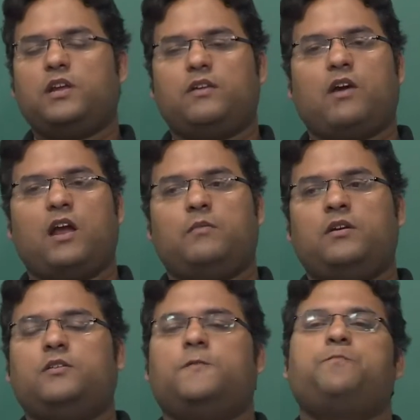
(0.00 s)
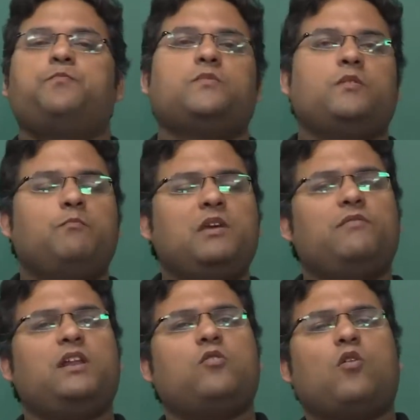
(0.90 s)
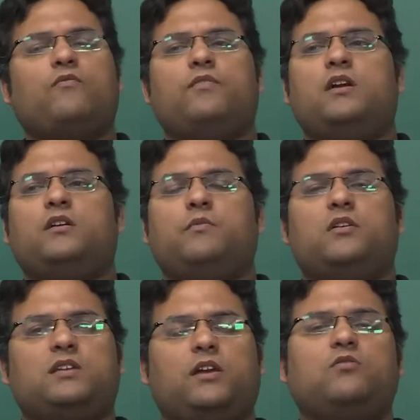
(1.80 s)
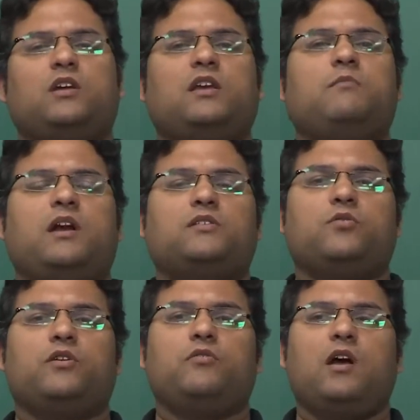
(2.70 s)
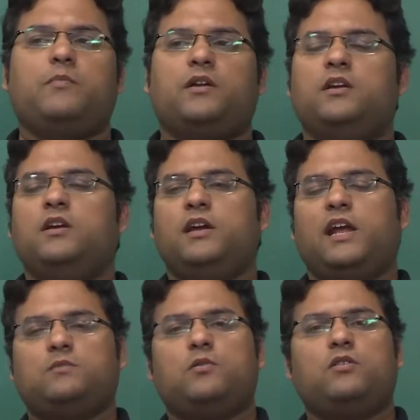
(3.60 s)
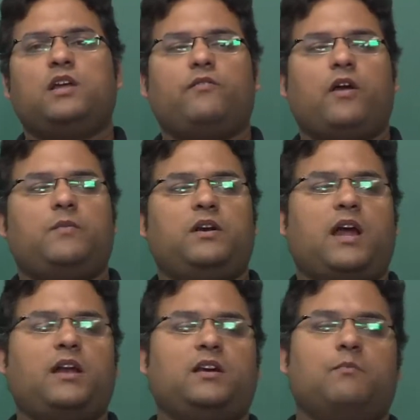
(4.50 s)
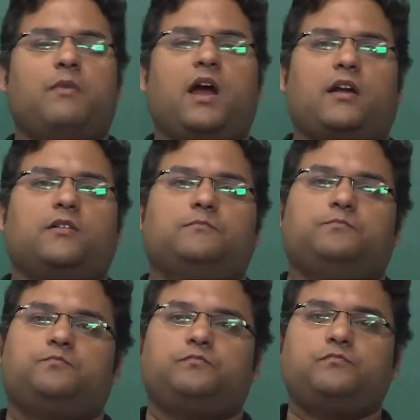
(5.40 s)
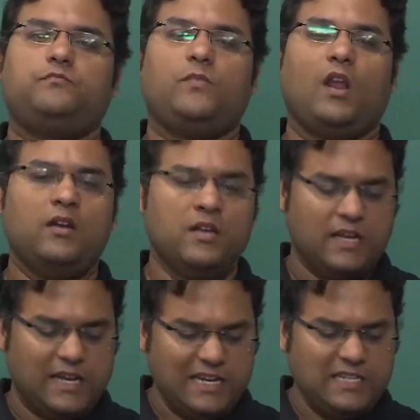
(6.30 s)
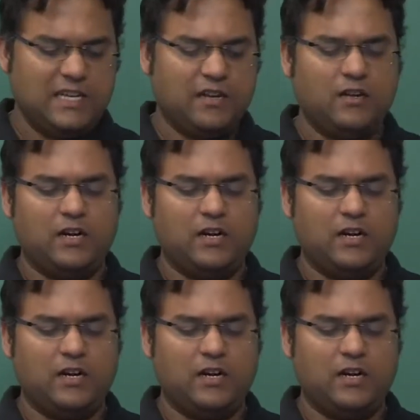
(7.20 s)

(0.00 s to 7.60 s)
the environment, be very confident because I know nothing bad is going to happen, explore the environment and come back. Insecure